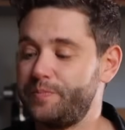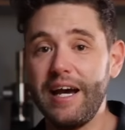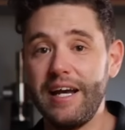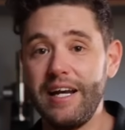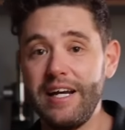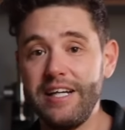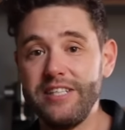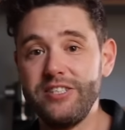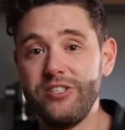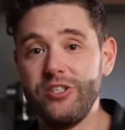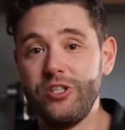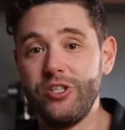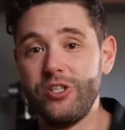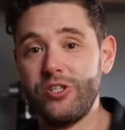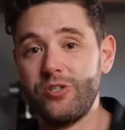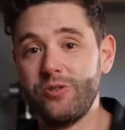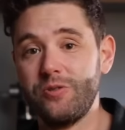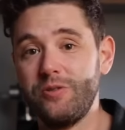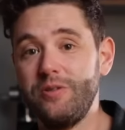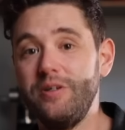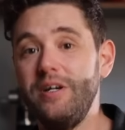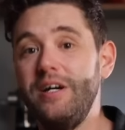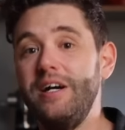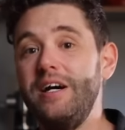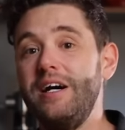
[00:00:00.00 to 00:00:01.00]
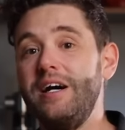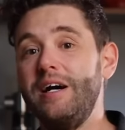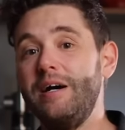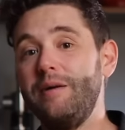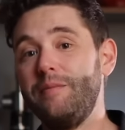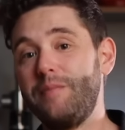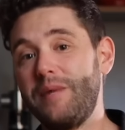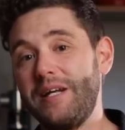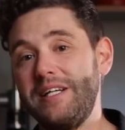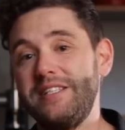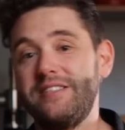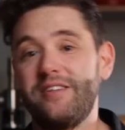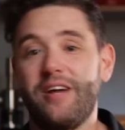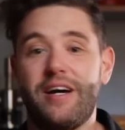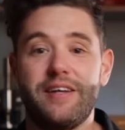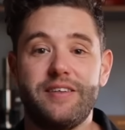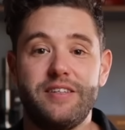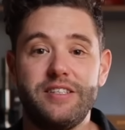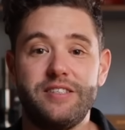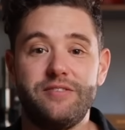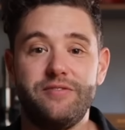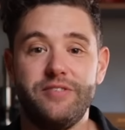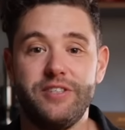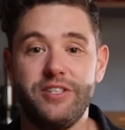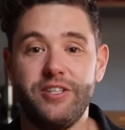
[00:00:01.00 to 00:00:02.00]
And as usual, please like
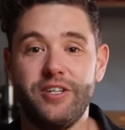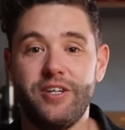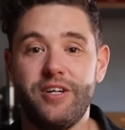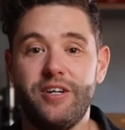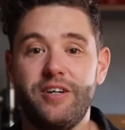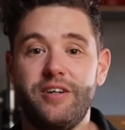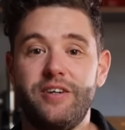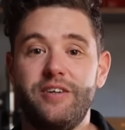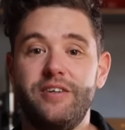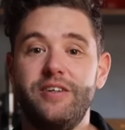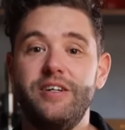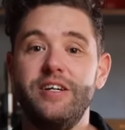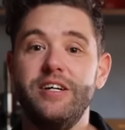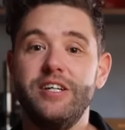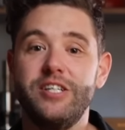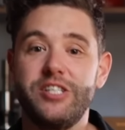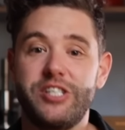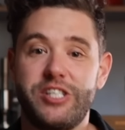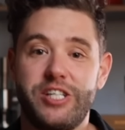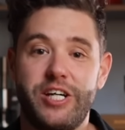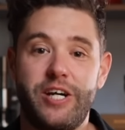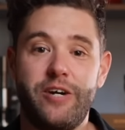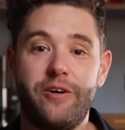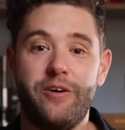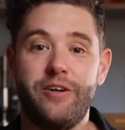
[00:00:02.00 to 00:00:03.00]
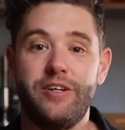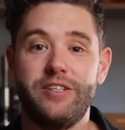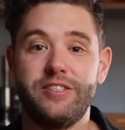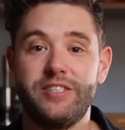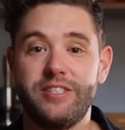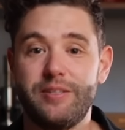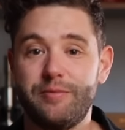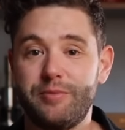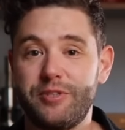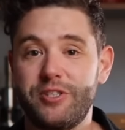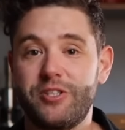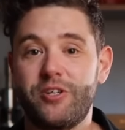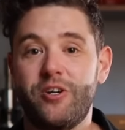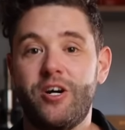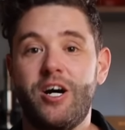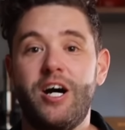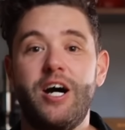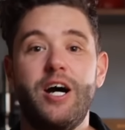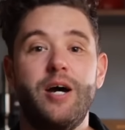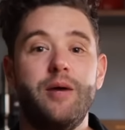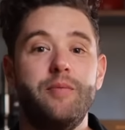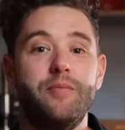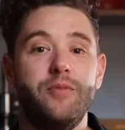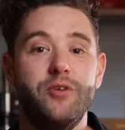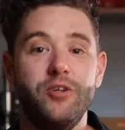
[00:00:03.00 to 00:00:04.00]
this video, share it,
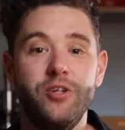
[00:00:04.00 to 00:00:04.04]
subscribe.